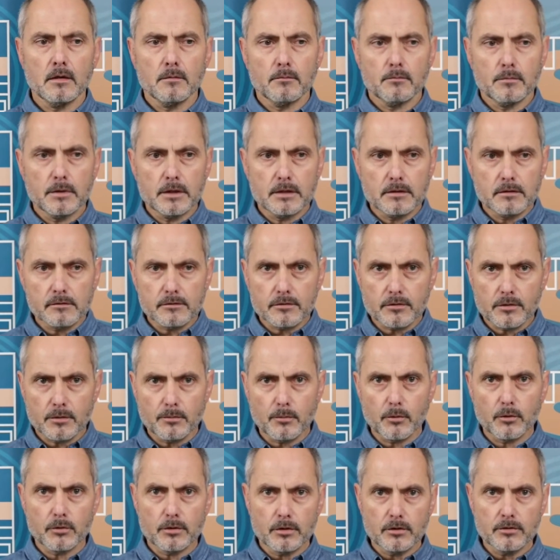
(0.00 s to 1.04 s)
beetles
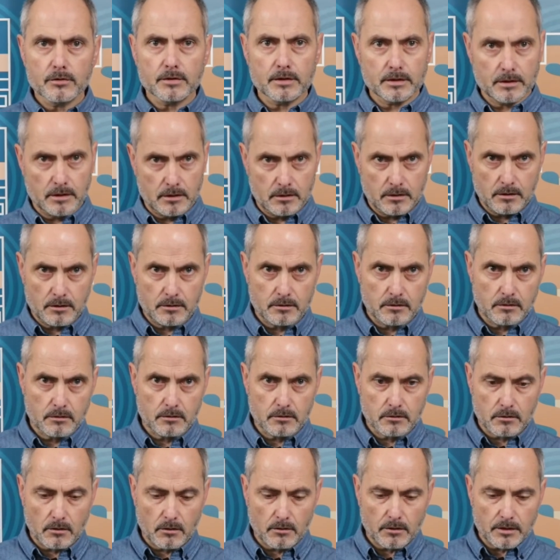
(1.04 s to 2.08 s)
reproducing in nursery
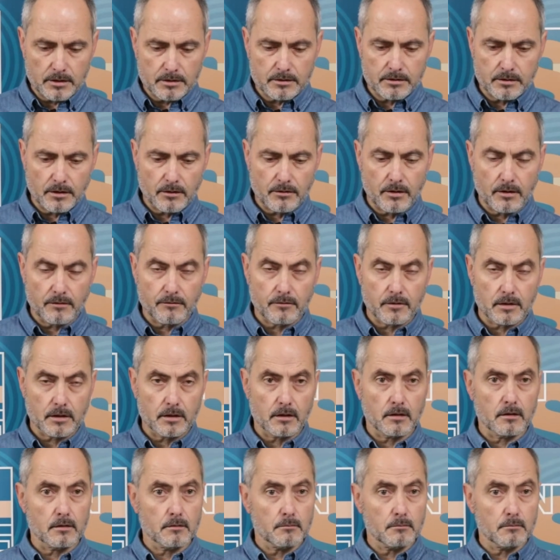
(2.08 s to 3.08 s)
stock in South Africa,